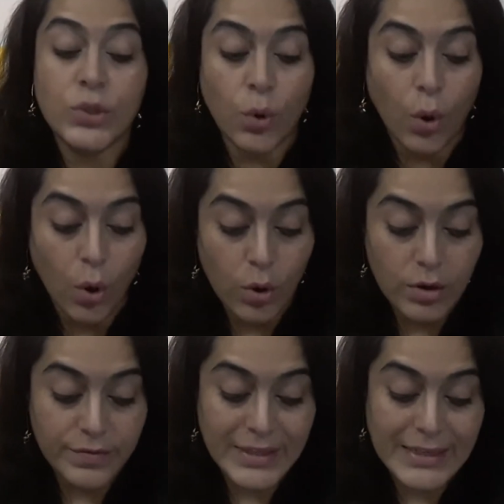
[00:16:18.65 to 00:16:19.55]
So all
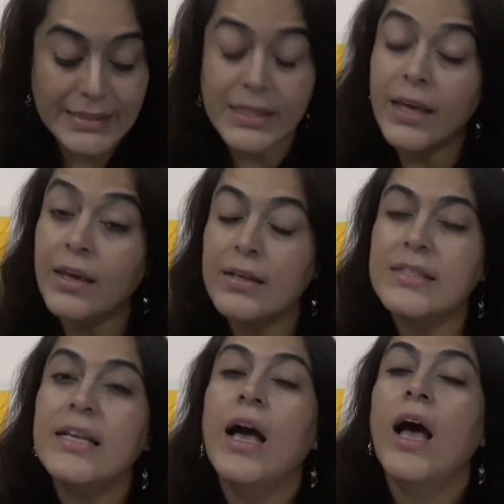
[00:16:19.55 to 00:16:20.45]
of these
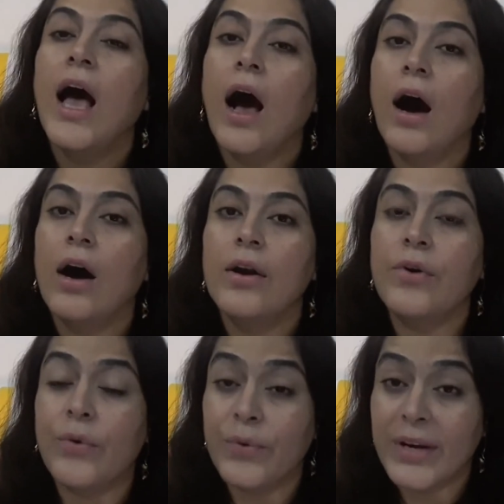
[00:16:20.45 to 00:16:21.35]
things are
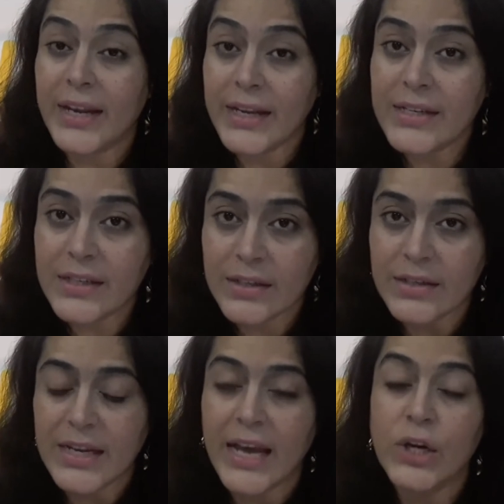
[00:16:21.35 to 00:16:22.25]

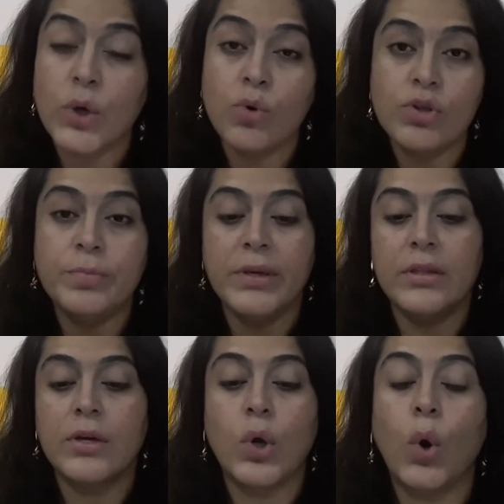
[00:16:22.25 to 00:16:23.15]
related and could be
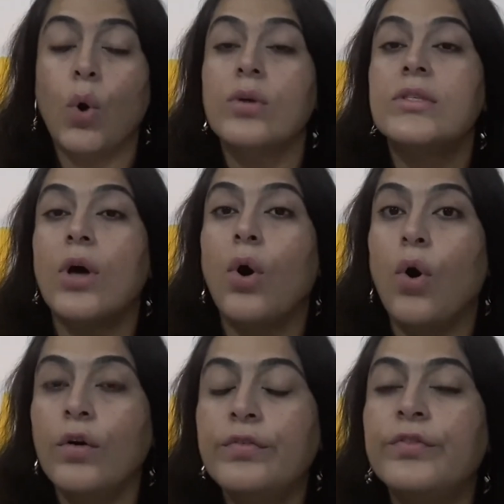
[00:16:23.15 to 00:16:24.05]
the cause
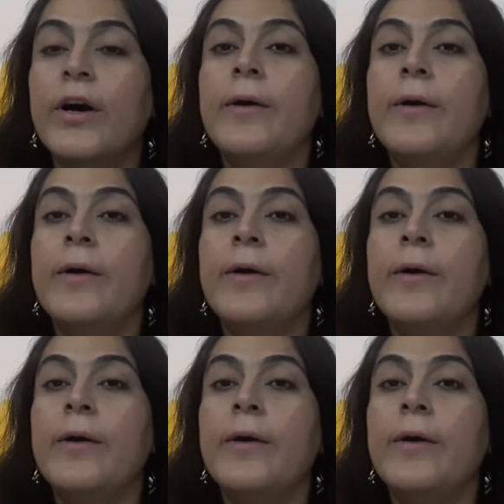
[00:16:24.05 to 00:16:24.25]
of